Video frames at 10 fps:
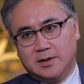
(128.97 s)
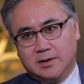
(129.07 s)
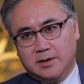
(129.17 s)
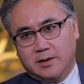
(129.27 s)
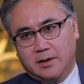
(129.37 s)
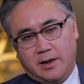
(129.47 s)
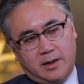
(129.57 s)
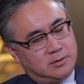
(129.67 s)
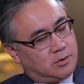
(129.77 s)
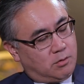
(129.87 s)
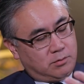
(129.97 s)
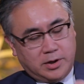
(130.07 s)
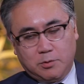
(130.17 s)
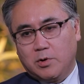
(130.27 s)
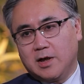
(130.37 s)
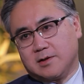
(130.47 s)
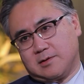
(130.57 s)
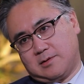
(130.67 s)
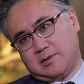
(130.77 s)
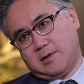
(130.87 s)
Okay. And only what
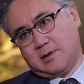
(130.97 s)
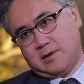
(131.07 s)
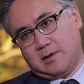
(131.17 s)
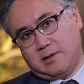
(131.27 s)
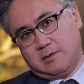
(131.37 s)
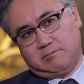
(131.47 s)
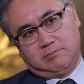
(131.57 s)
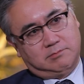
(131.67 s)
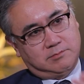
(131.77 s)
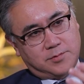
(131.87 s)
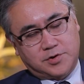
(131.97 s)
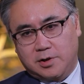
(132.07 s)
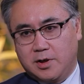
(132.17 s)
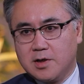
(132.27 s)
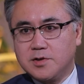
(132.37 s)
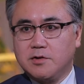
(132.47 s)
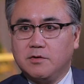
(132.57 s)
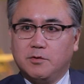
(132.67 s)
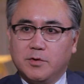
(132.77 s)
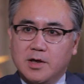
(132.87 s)
uh, 30 years ago,
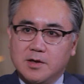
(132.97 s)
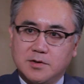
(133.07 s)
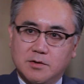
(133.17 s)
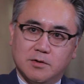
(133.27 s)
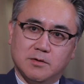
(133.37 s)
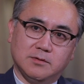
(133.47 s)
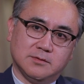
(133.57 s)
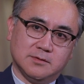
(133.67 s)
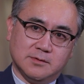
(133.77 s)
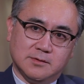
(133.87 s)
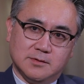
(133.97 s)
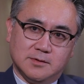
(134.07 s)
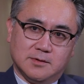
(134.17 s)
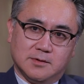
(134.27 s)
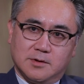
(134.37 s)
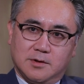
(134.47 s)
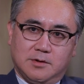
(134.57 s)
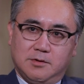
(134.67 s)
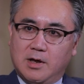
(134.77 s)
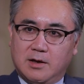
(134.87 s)
40 years ago, mm -hmm.
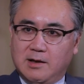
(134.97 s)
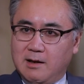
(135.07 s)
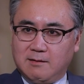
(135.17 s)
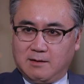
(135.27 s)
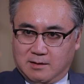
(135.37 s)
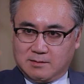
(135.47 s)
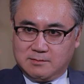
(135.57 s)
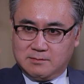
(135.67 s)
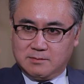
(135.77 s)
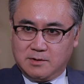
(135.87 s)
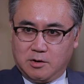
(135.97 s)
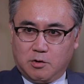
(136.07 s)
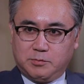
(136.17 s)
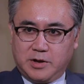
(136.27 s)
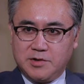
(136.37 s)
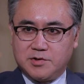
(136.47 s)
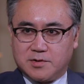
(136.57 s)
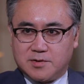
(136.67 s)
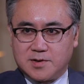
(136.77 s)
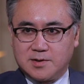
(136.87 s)
you had a nothing, and
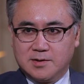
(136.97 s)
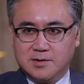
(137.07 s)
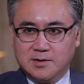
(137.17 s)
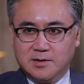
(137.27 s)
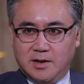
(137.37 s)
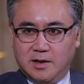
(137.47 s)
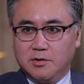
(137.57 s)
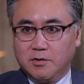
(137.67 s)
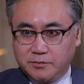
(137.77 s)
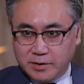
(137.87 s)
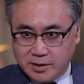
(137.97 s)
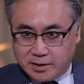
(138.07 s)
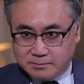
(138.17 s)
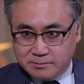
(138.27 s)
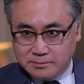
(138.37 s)
oppressions, and no freedom.